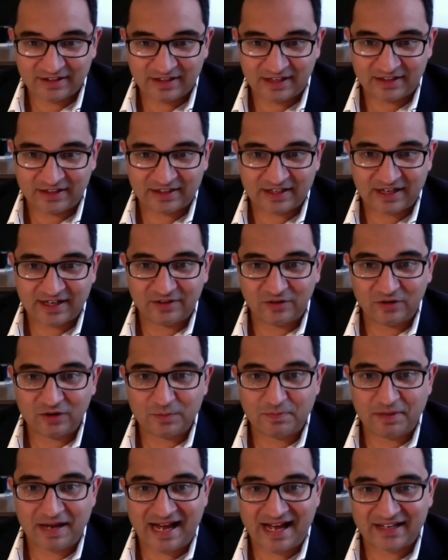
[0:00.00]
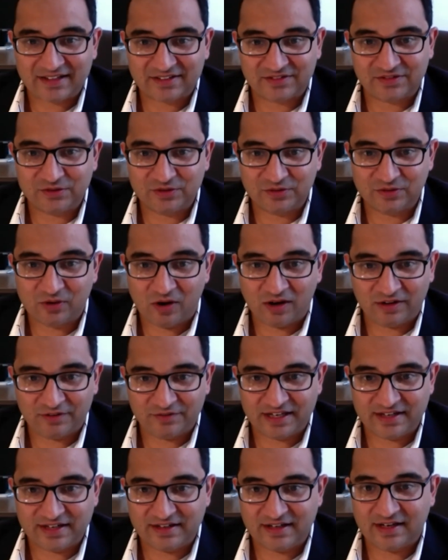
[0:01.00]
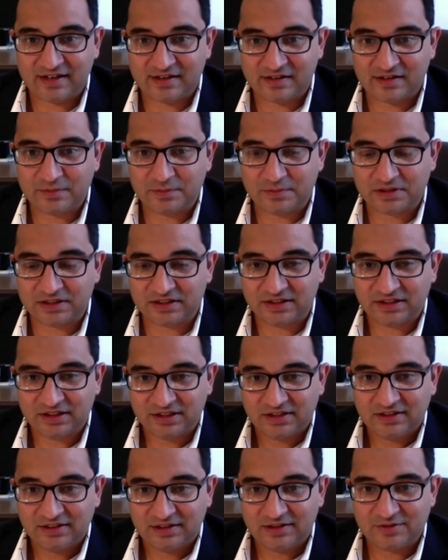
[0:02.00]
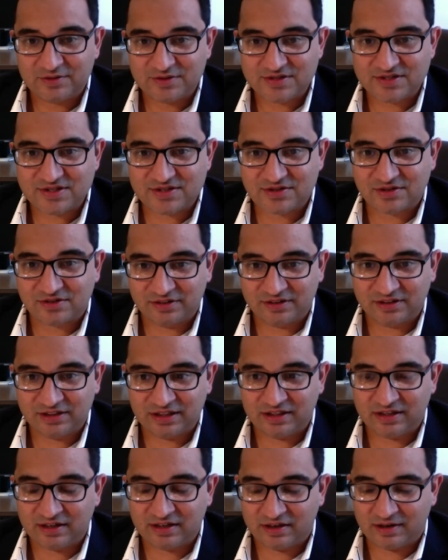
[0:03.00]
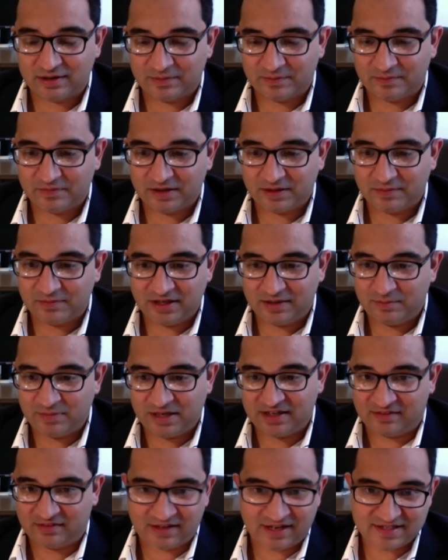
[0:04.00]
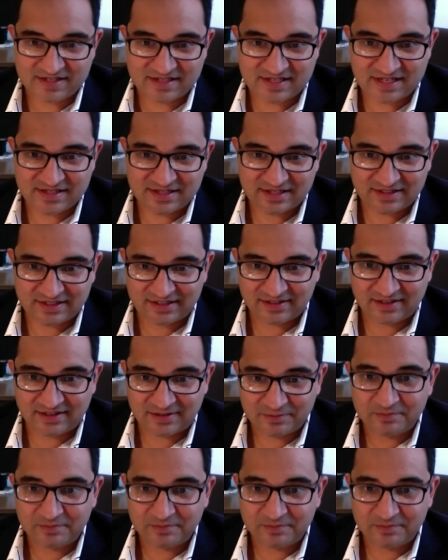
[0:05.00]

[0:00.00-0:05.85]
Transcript: I kind of look back through all of that data, but it was certainly, it made a lot of sense at that time.